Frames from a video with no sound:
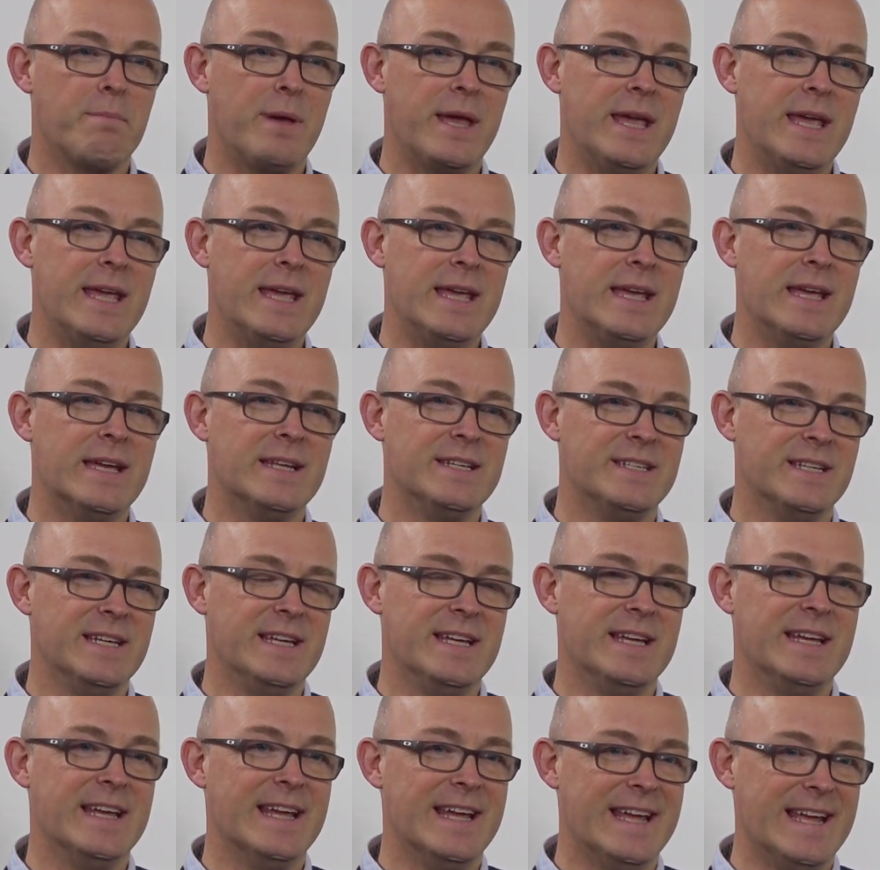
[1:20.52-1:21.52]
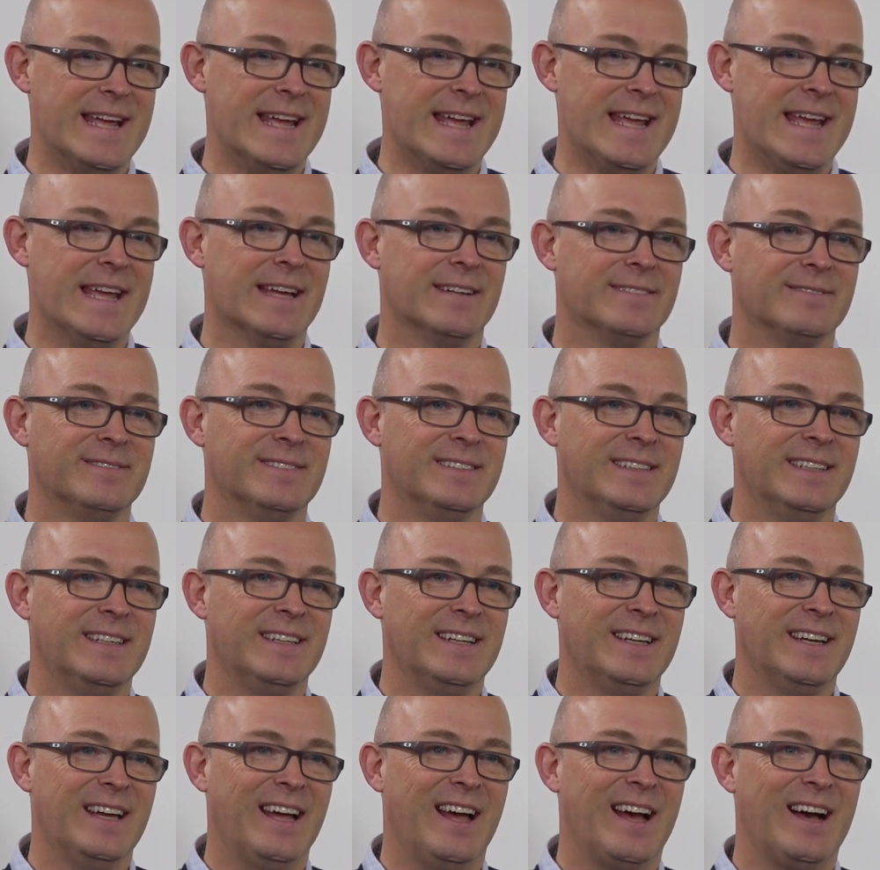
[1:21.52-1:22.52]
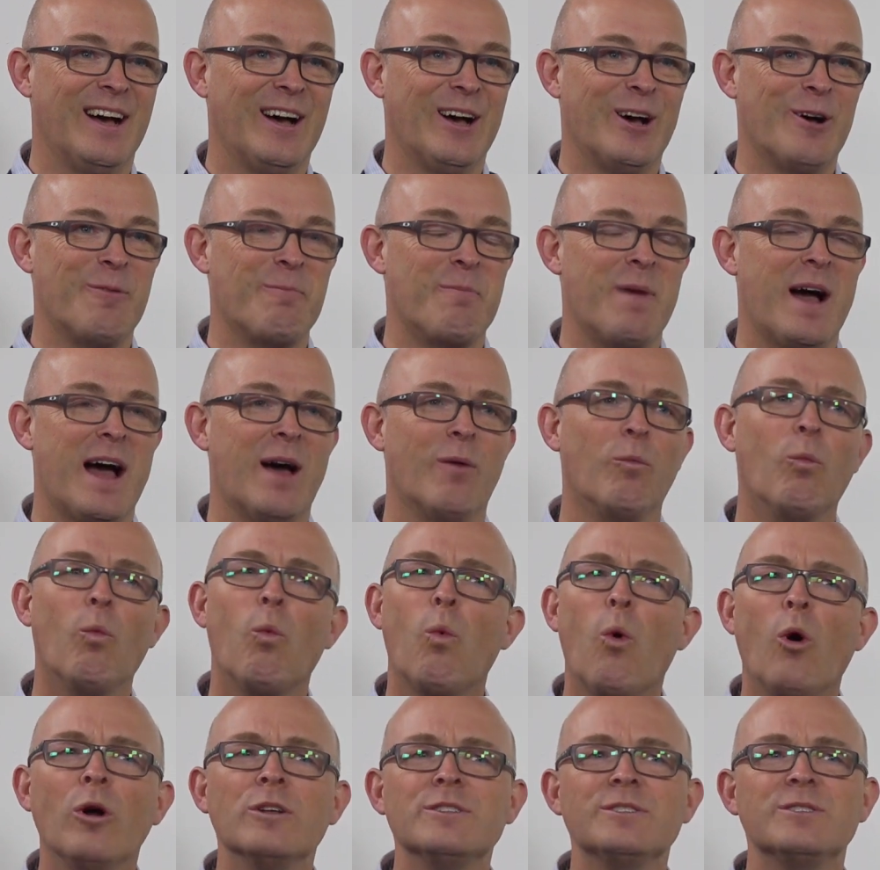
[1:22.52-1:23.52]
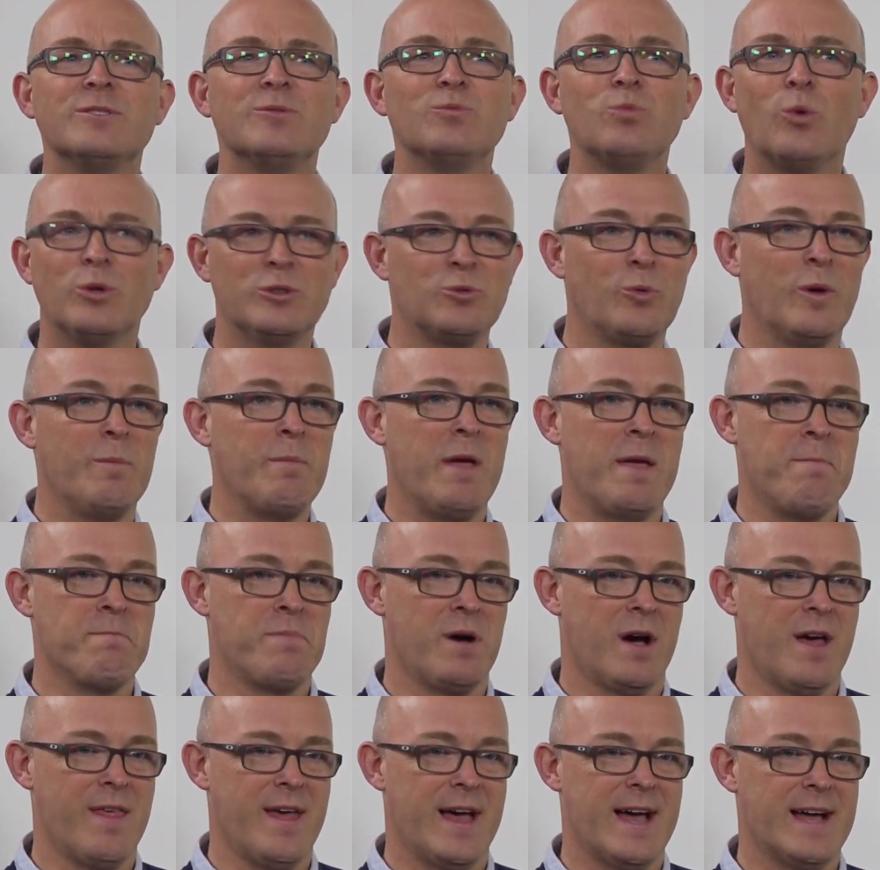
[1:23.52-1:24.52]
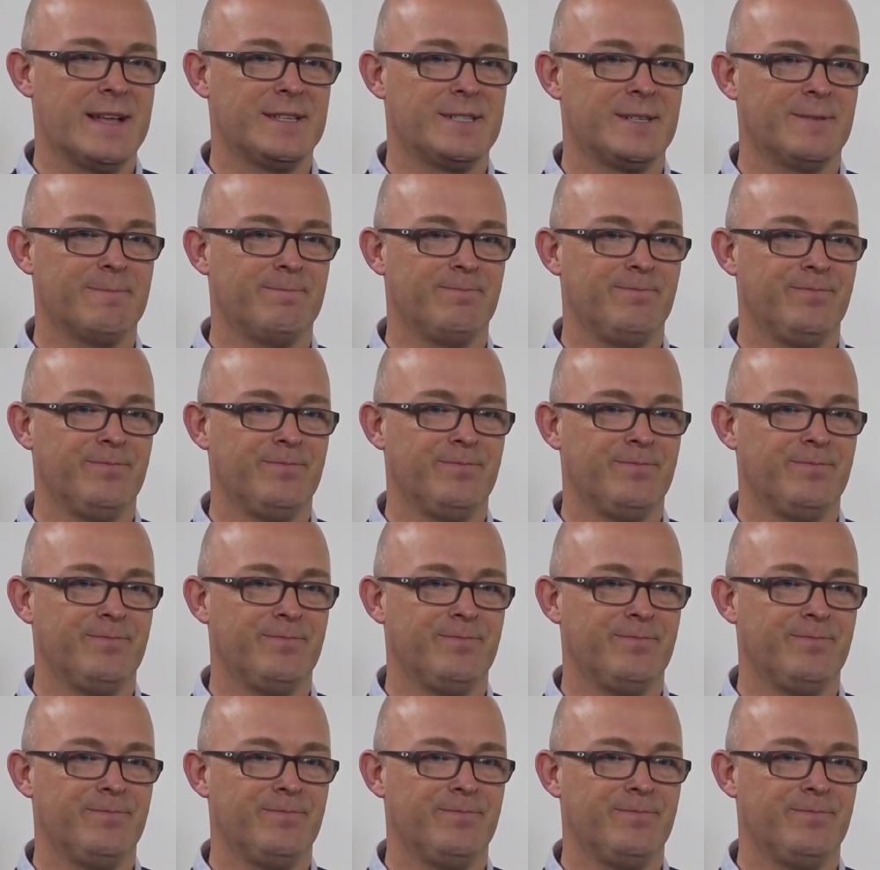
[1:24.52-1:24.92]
PDE. And what do we mean by that?